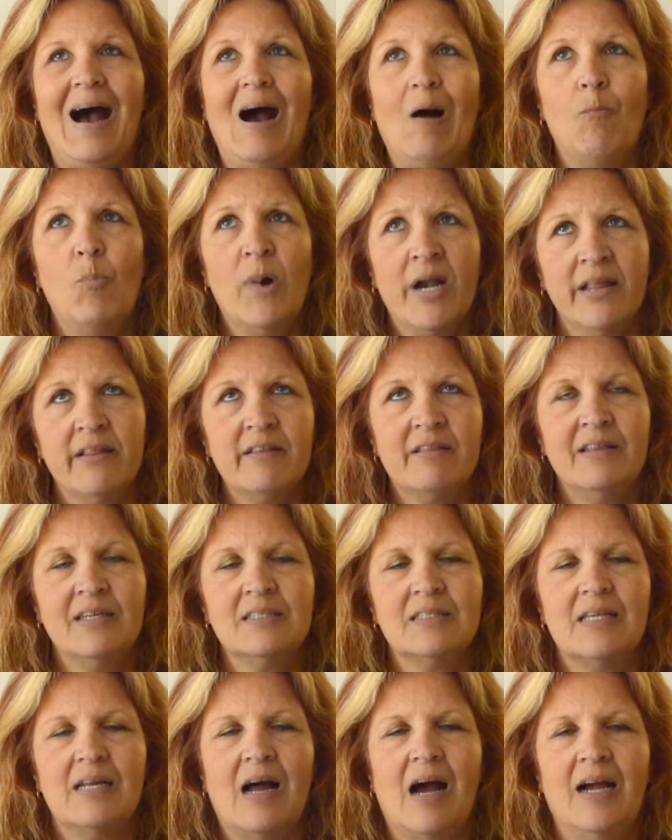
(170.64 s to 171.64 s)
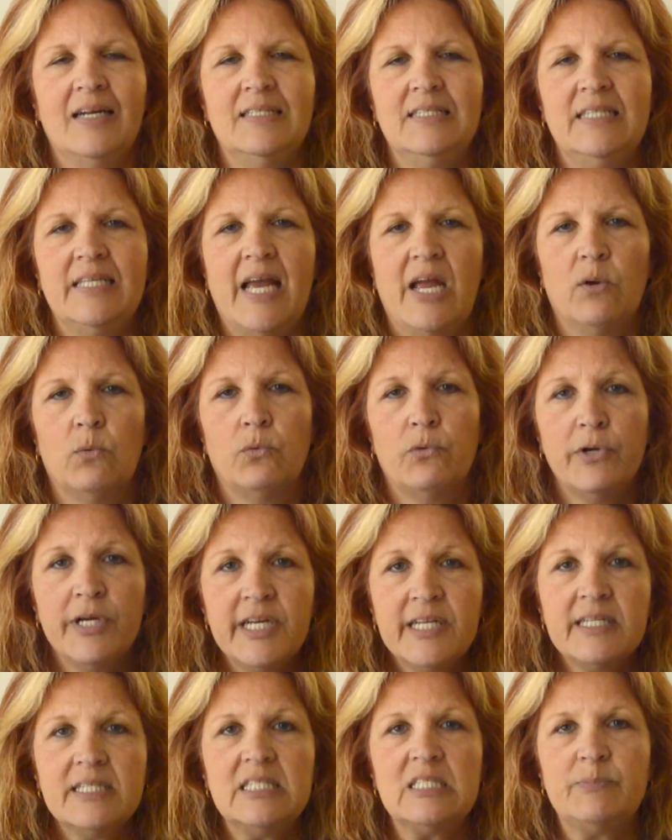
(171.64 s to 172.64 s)
One of the things that IDEA
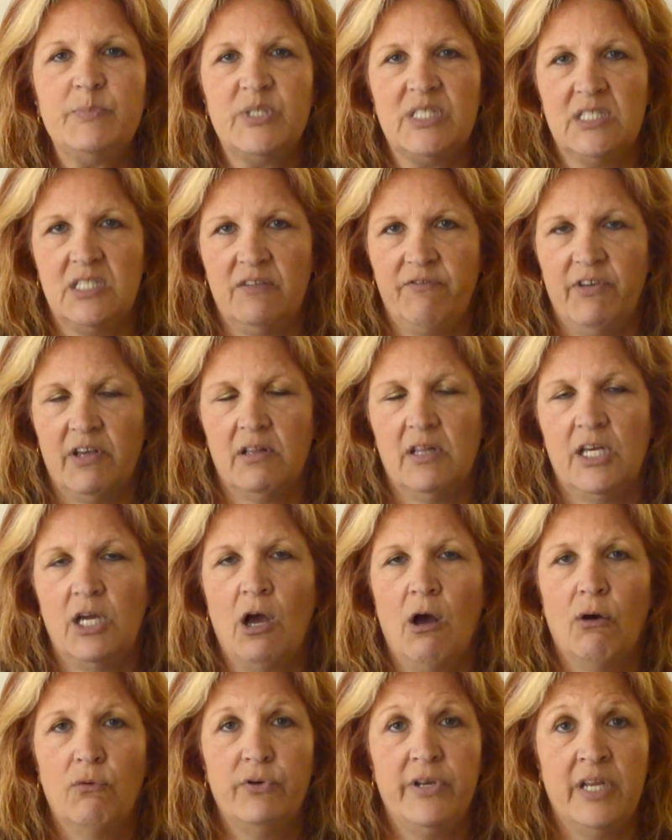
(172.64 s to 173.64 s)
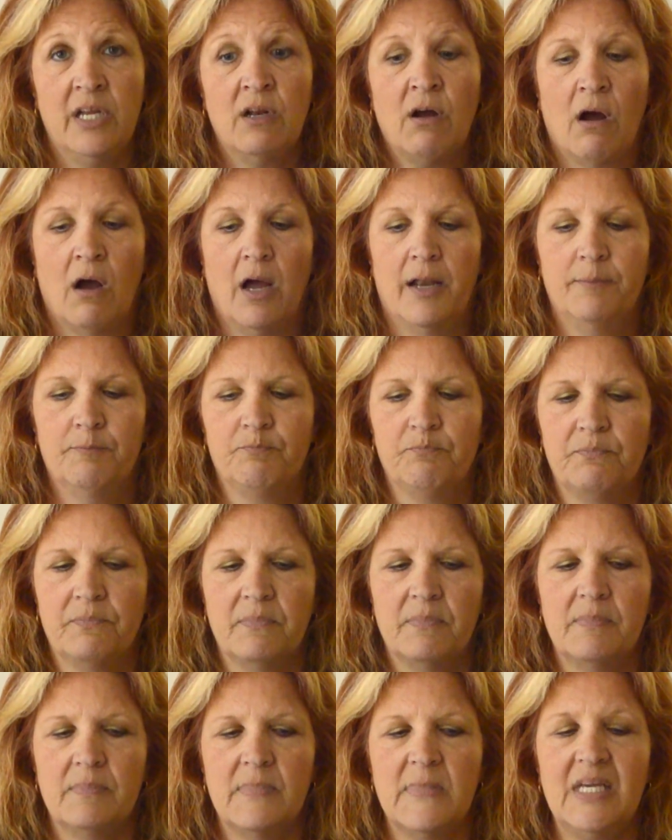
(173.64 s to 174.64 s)
really specifically honed in on
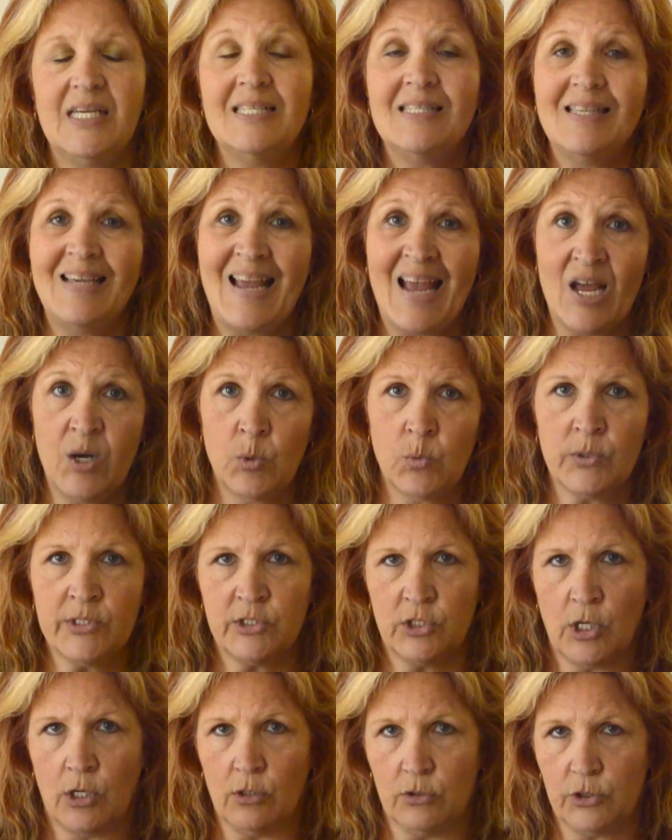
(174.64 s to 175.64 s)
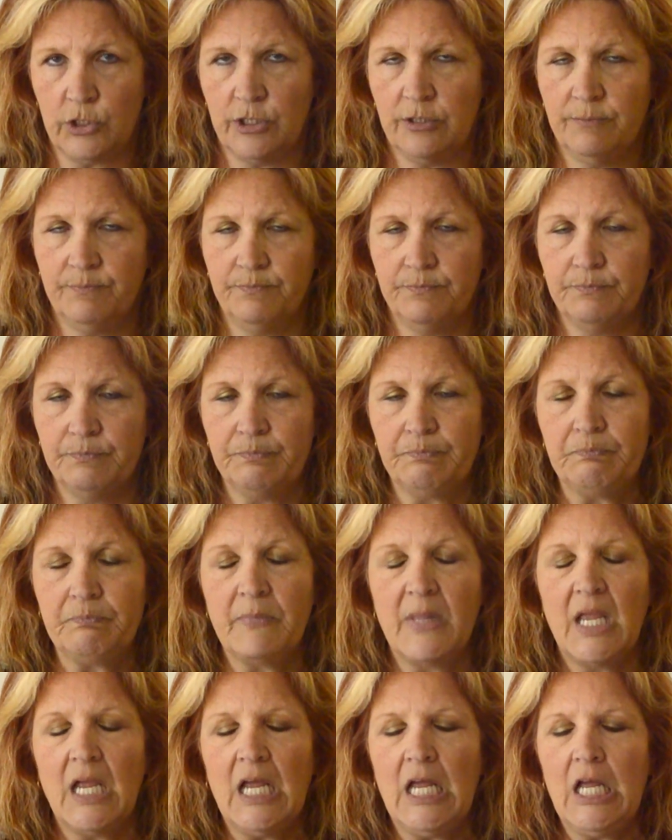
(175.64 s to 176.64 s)
is the end result.
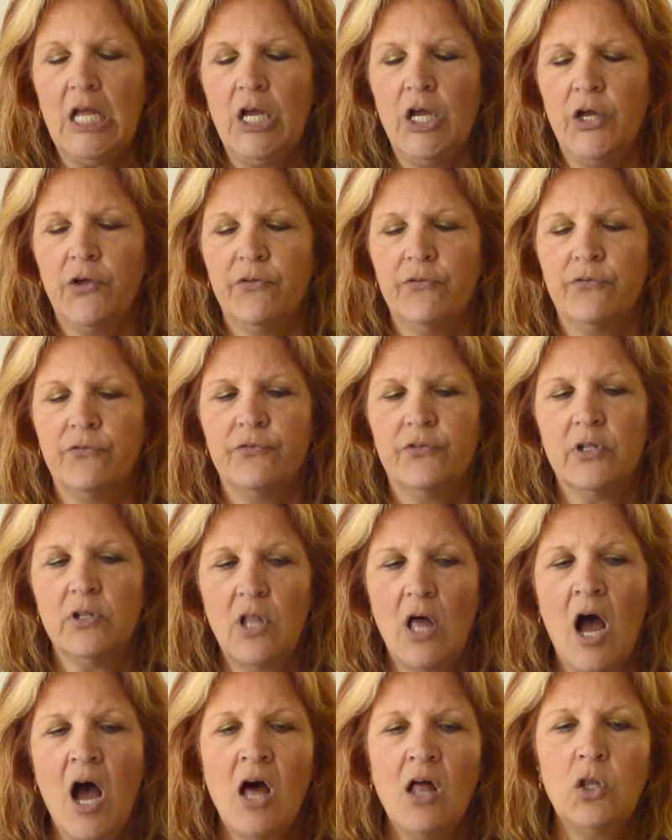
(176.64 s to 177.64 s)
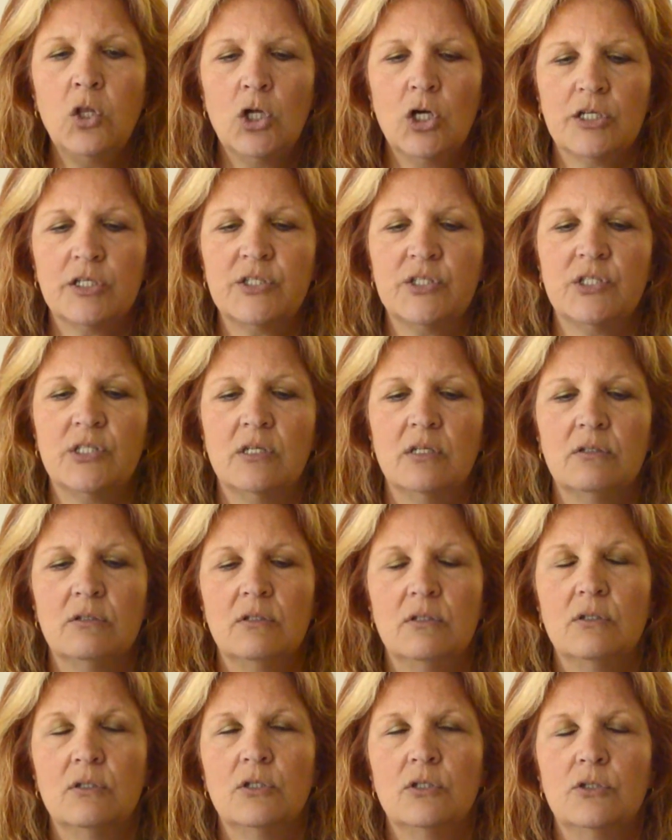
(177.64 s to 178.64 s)
The law looks
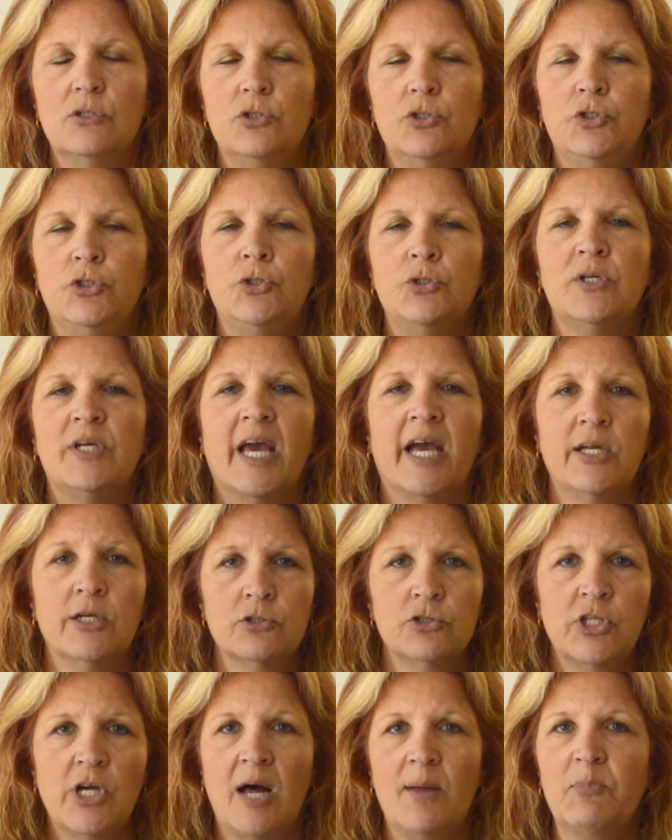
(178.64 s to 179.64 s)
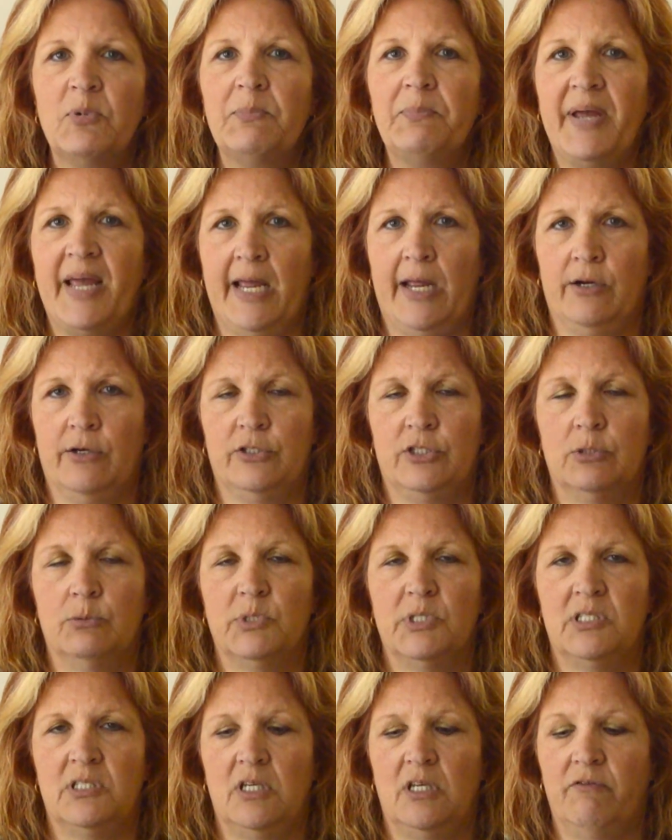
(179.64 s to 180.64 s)
to get your child prepared to
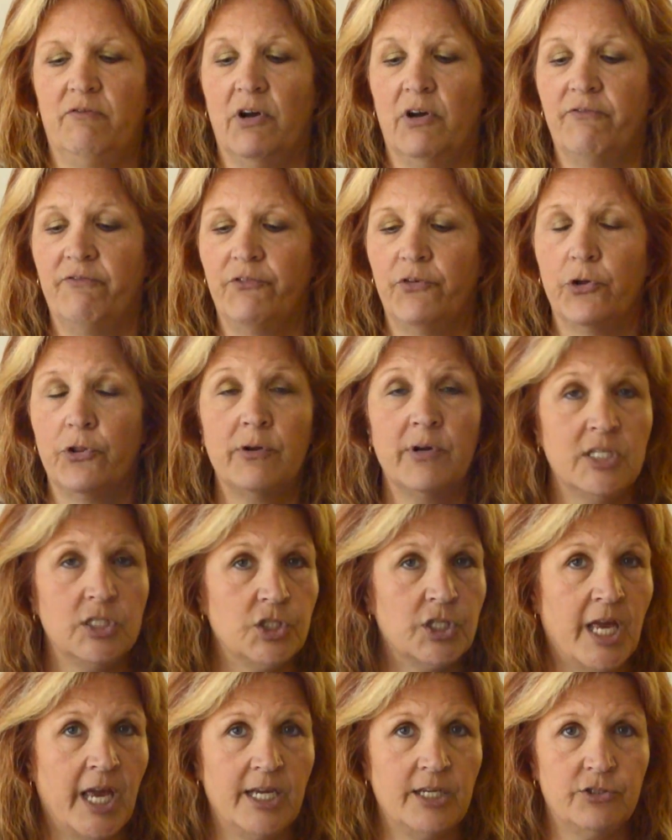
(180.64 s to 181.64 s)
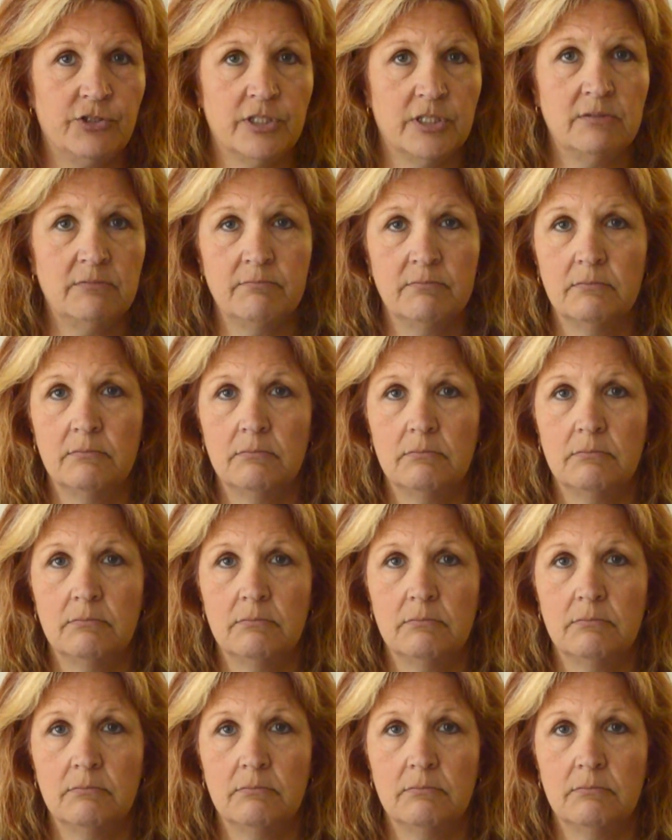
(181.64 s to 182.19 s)
receive further education,